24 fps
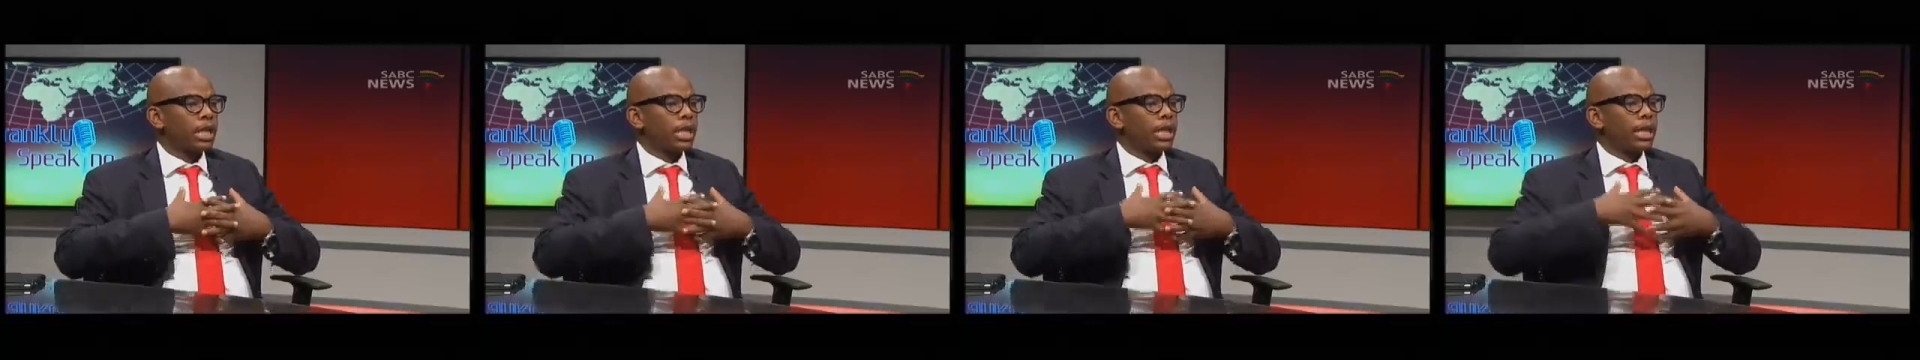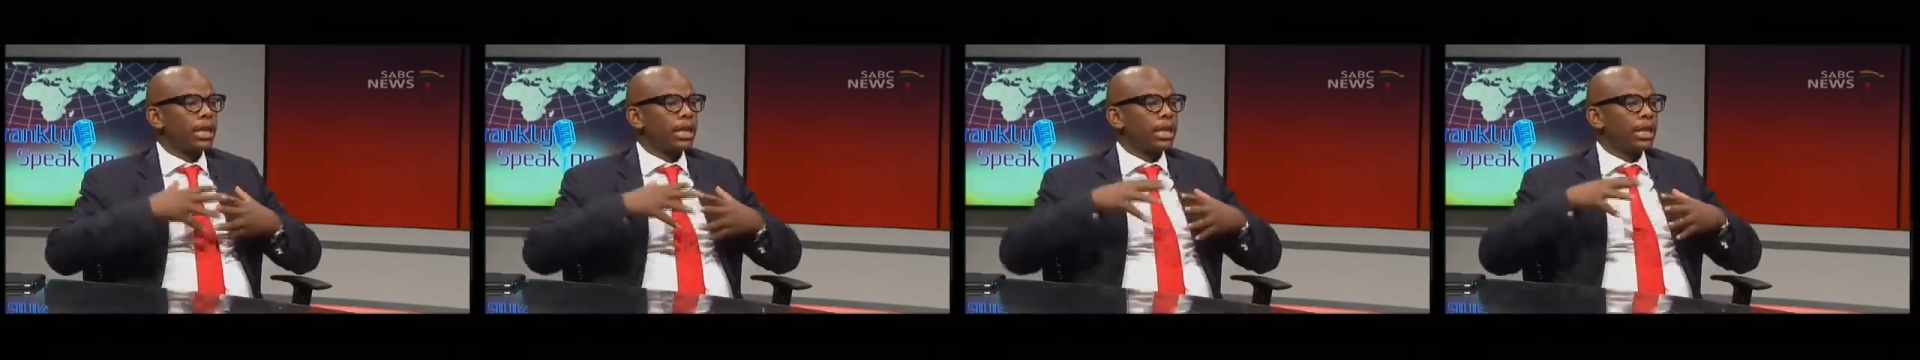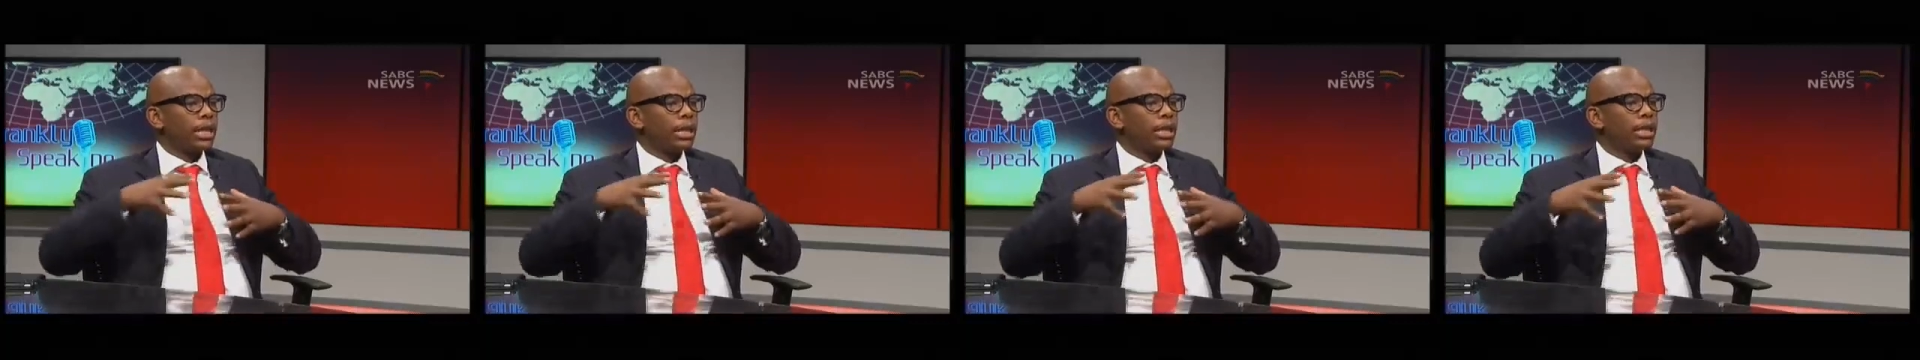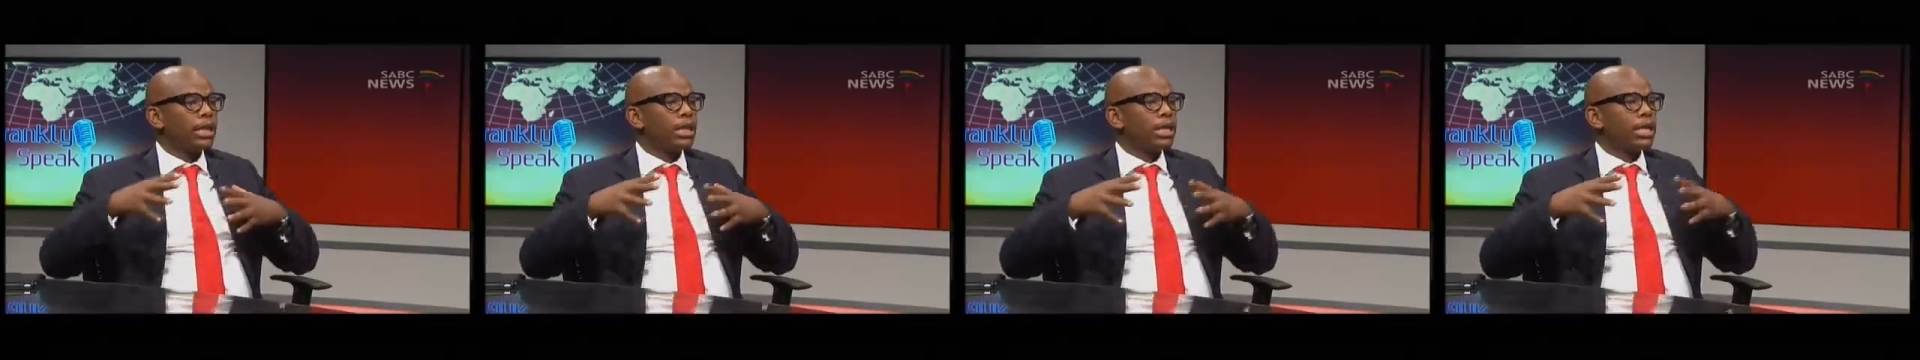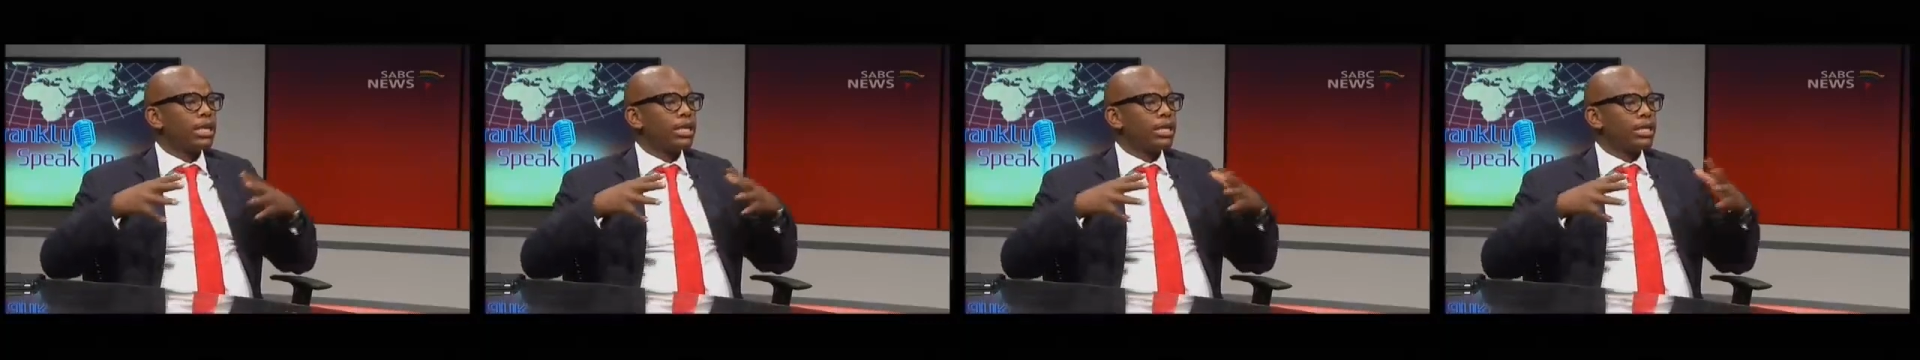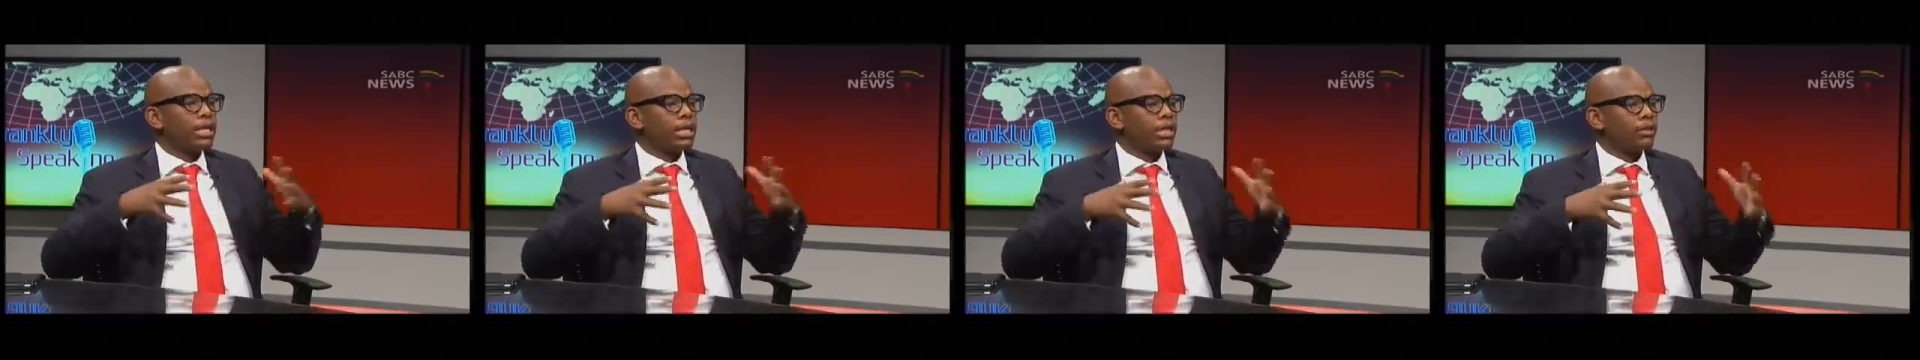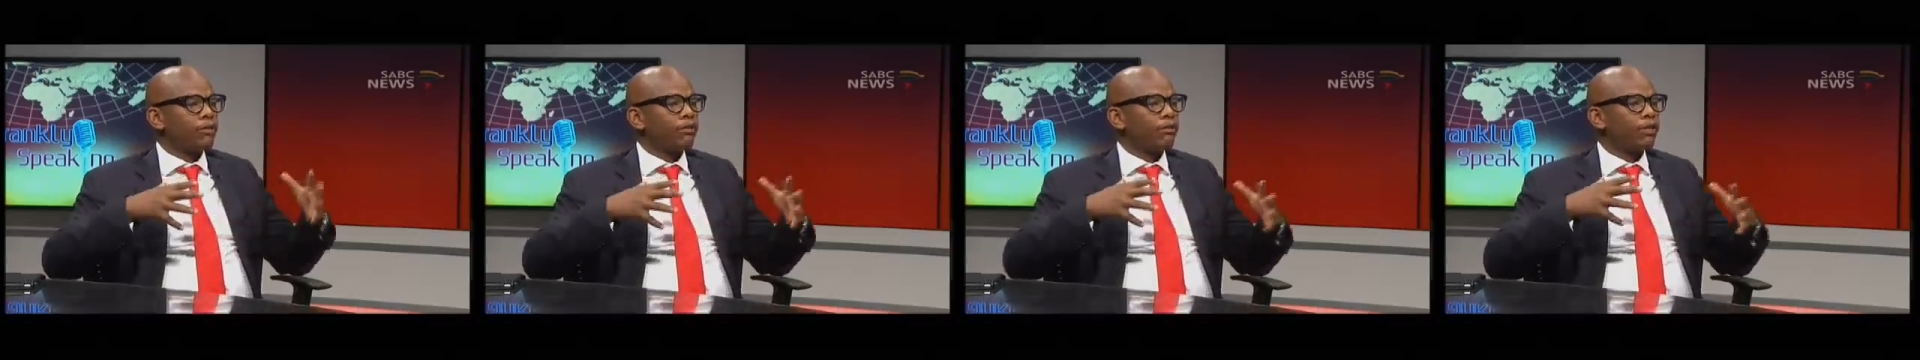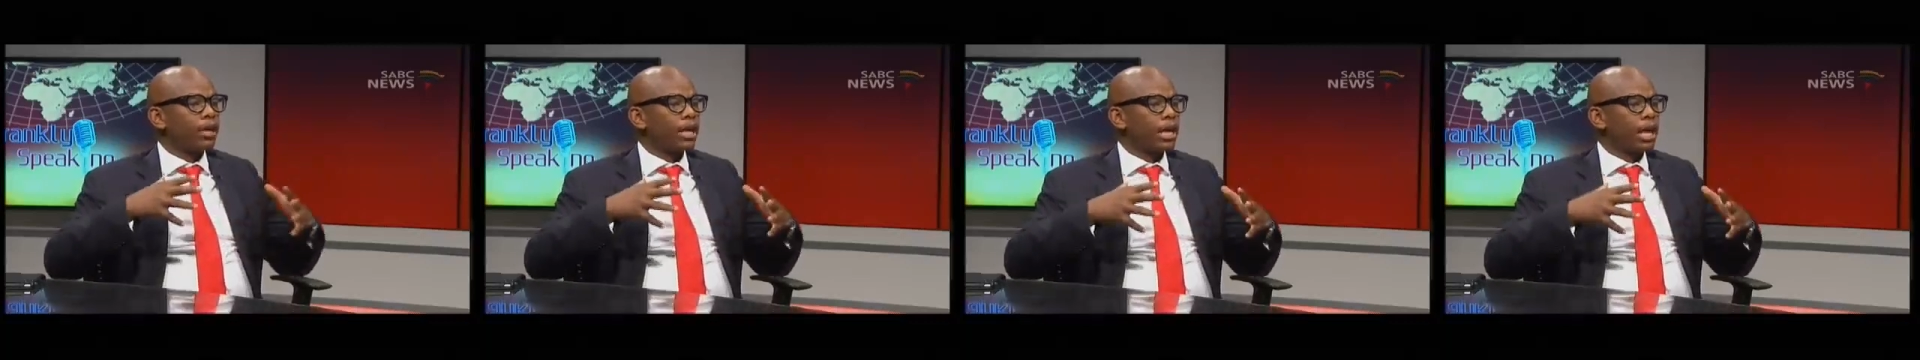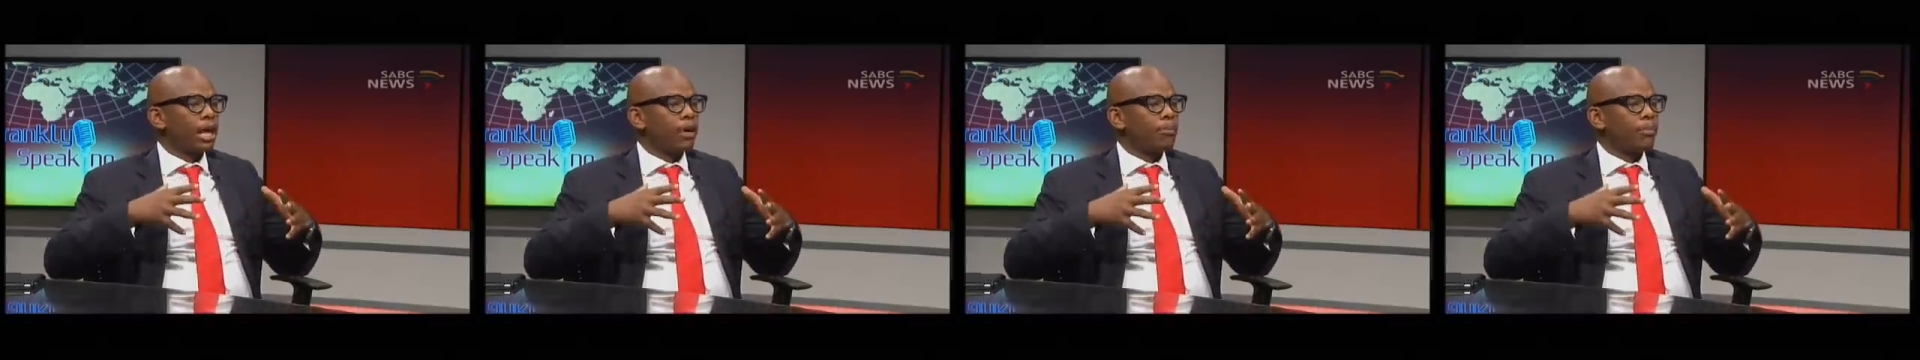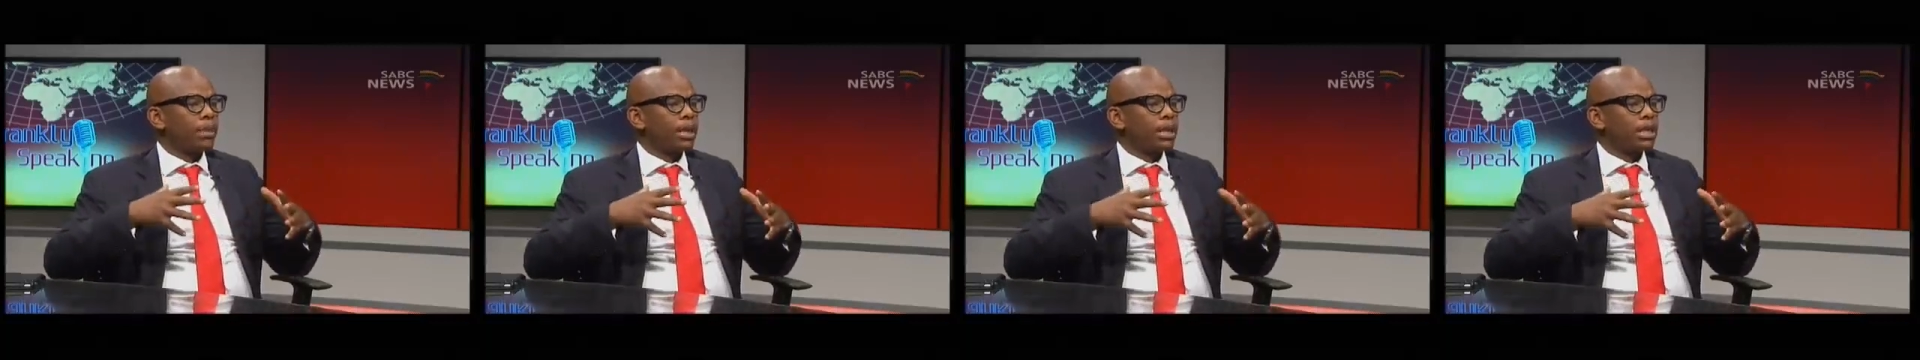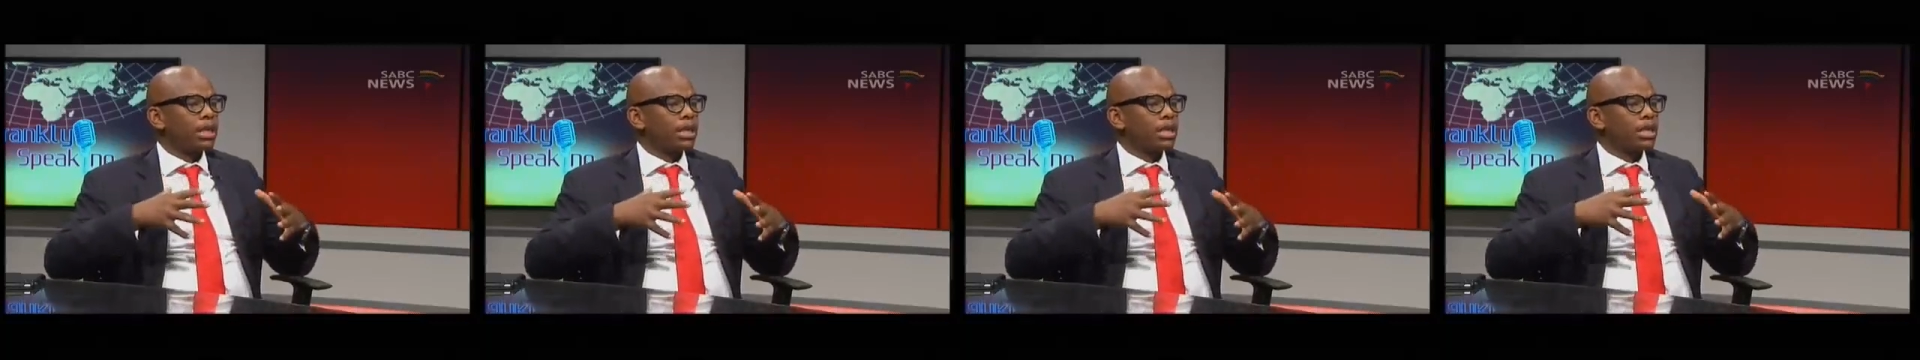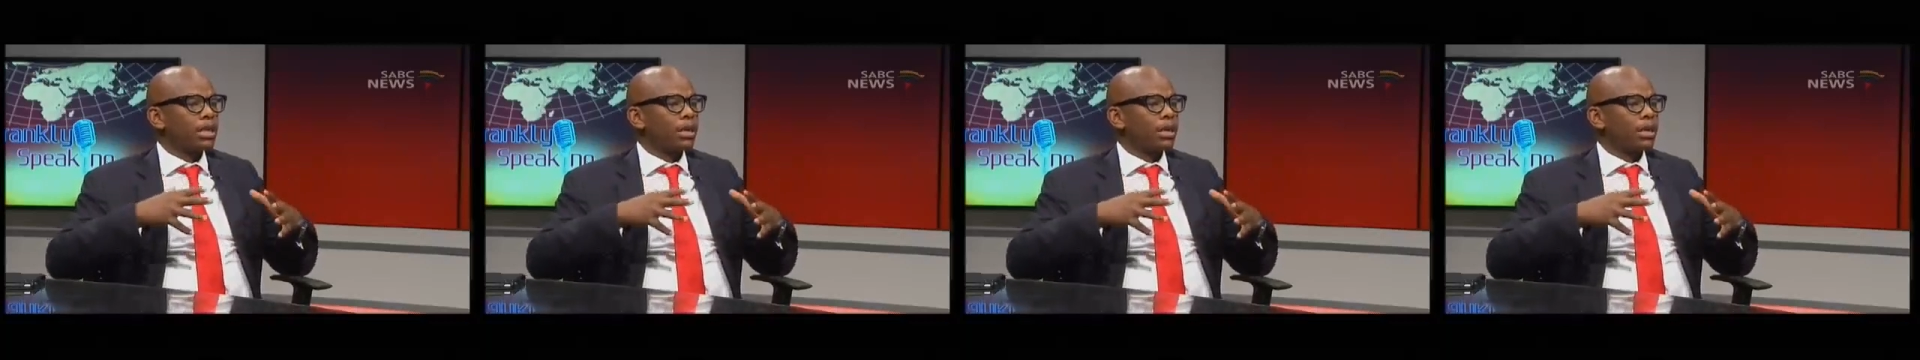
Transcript: in different companies,